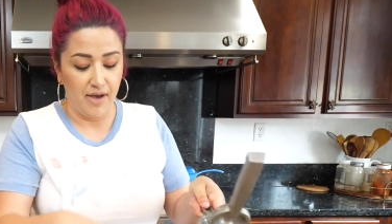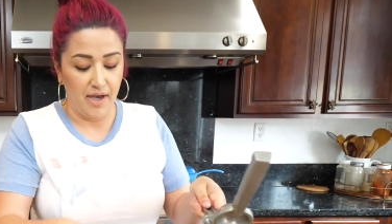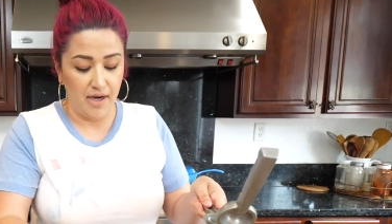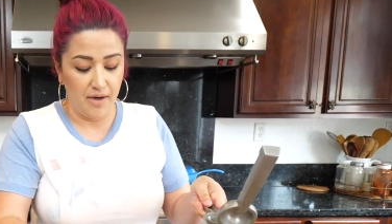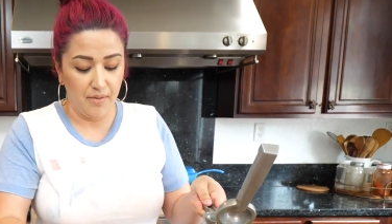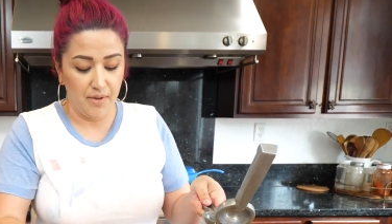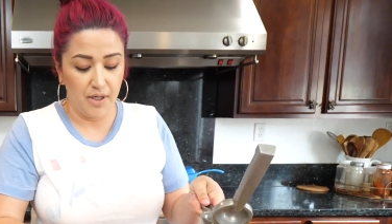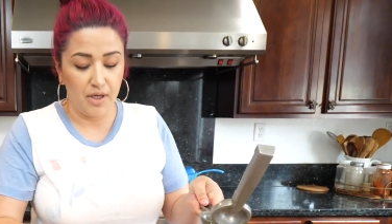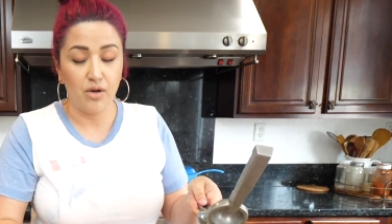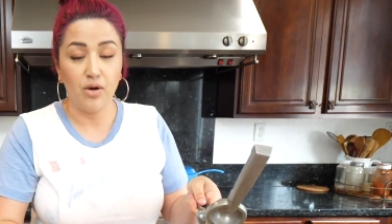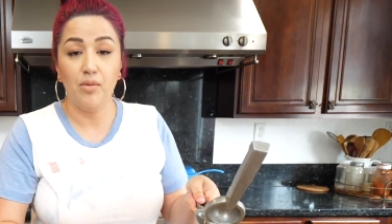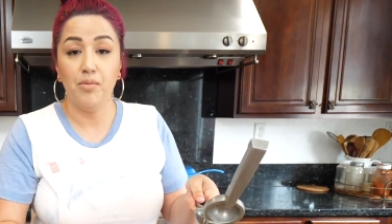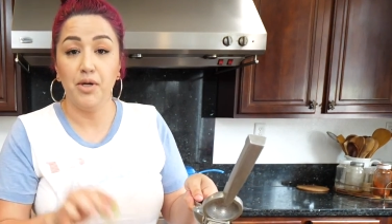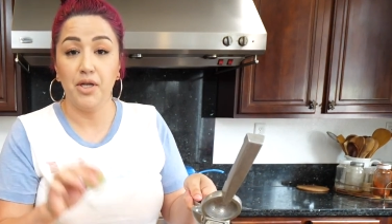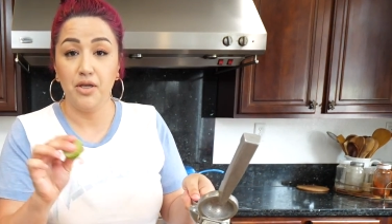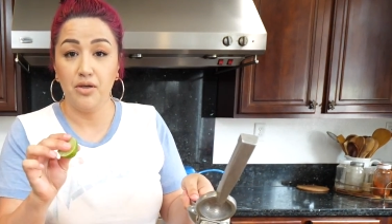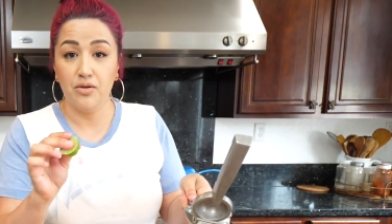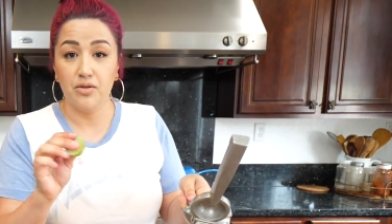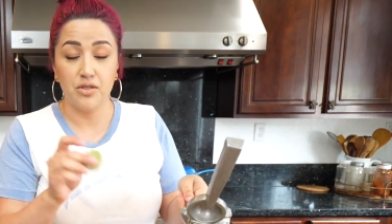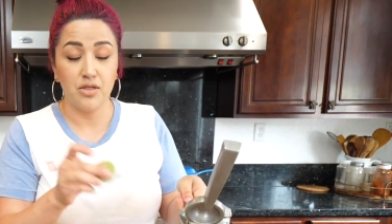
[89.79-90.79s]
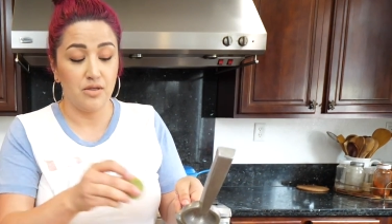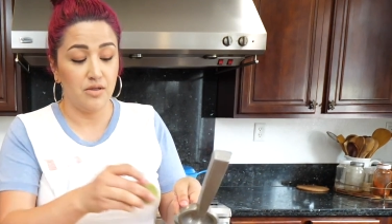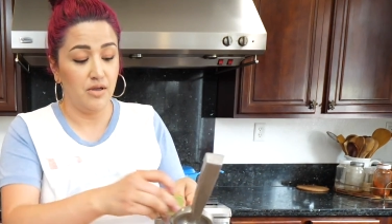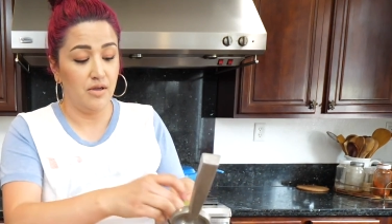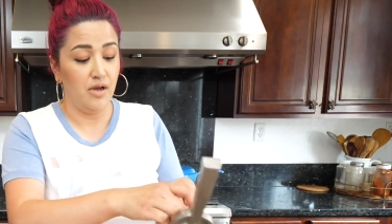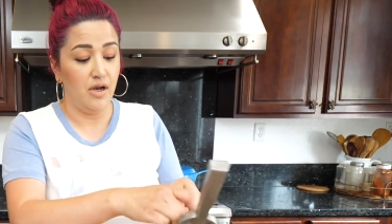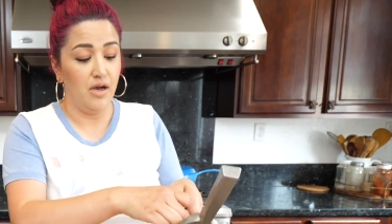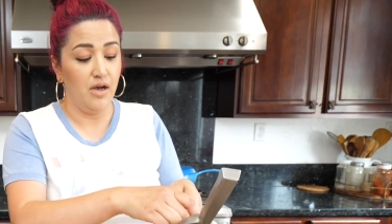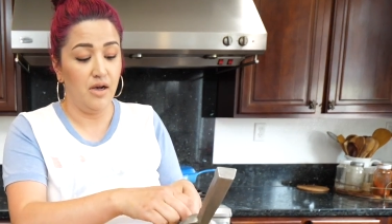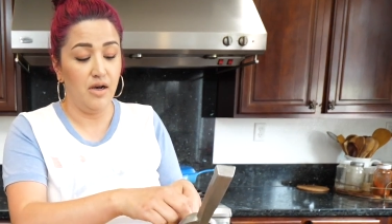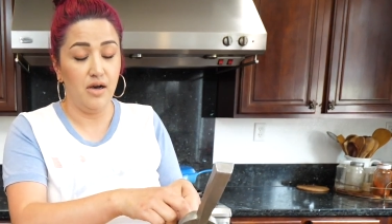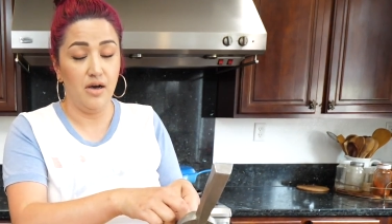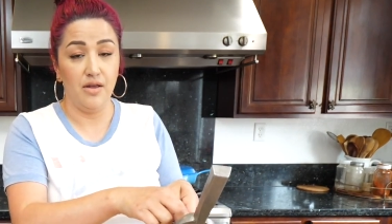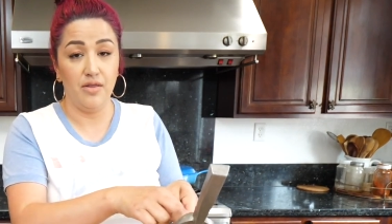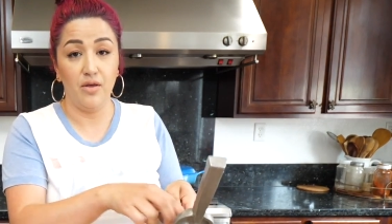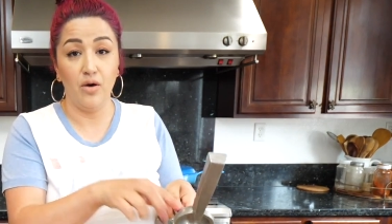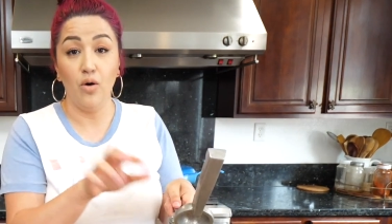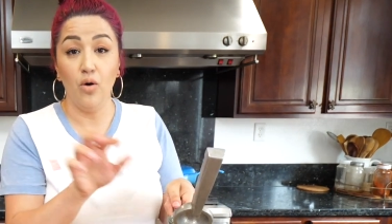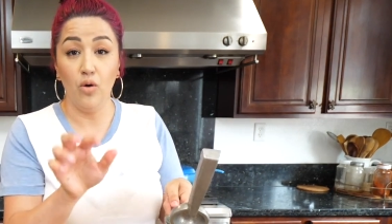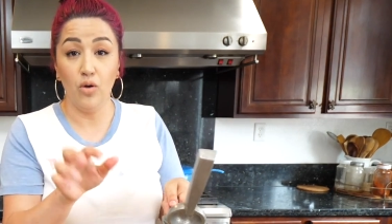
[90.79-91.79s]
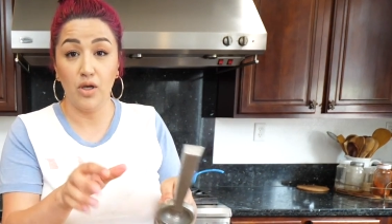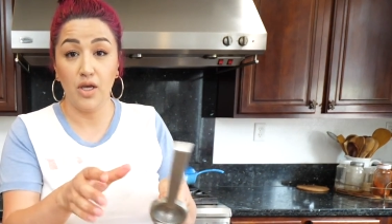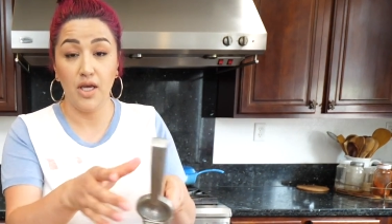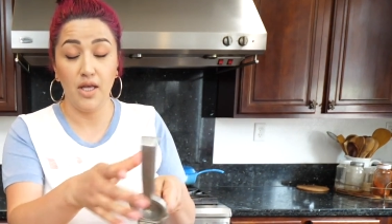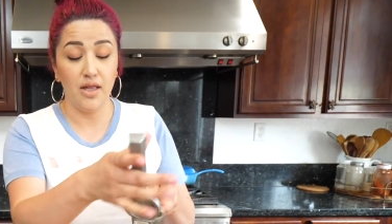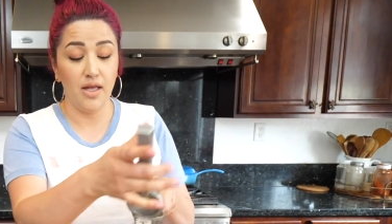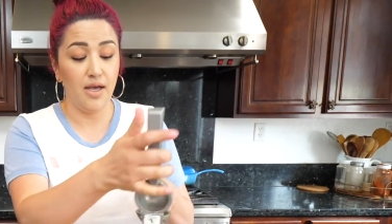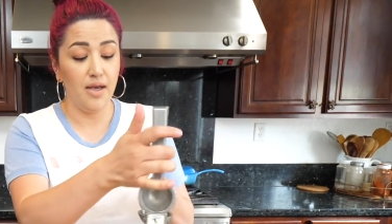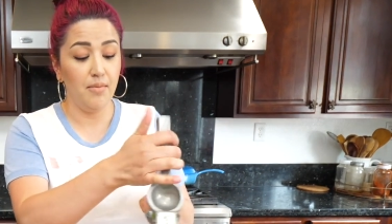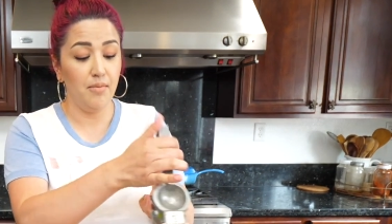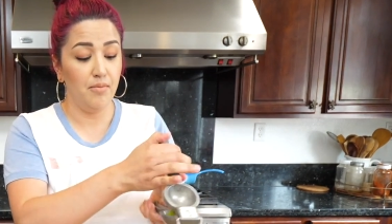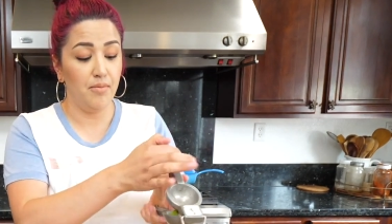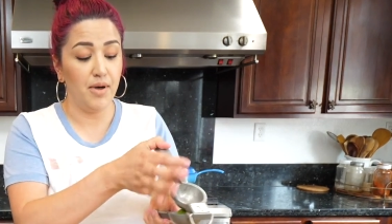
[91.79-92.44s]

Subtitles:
I already know I'm going to use the whole key lime,